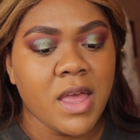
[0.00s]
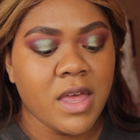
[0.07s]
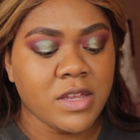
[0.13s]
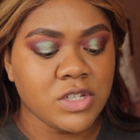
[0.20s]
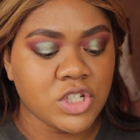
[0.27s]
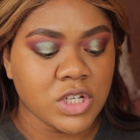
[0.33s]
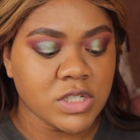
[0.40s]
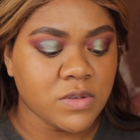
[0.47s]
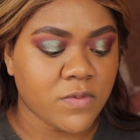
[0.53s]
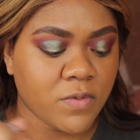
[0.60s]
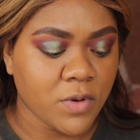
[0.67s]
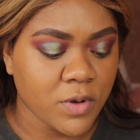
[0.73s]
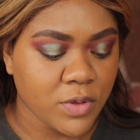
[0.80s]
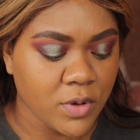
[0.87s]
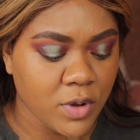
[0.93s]
and just
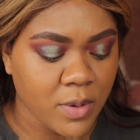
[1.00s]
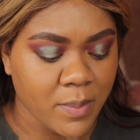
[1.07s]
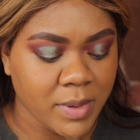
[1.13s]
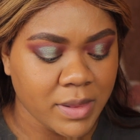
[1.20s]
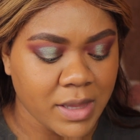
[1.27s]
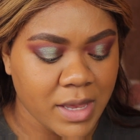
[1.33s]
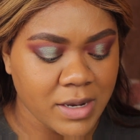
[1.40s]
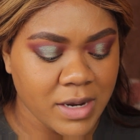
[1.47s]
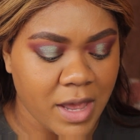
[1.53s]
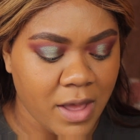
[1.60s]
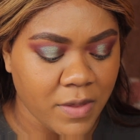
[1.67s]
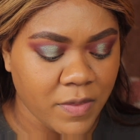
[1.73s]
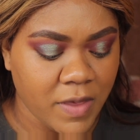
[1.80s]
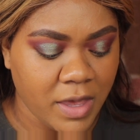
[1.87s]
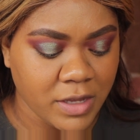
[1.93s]
further blend
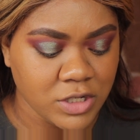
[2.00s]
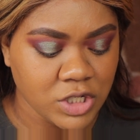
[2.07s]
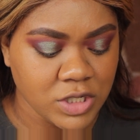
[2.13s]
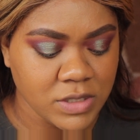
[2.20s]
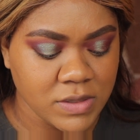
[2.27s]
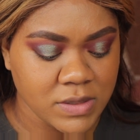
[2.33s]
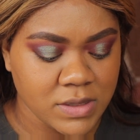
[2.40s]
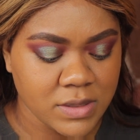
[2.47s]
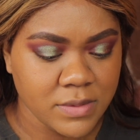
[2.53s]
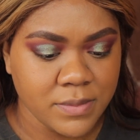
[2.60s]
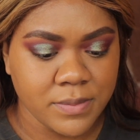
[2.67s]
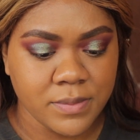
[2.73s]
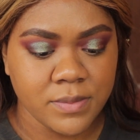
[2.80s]
out the edges.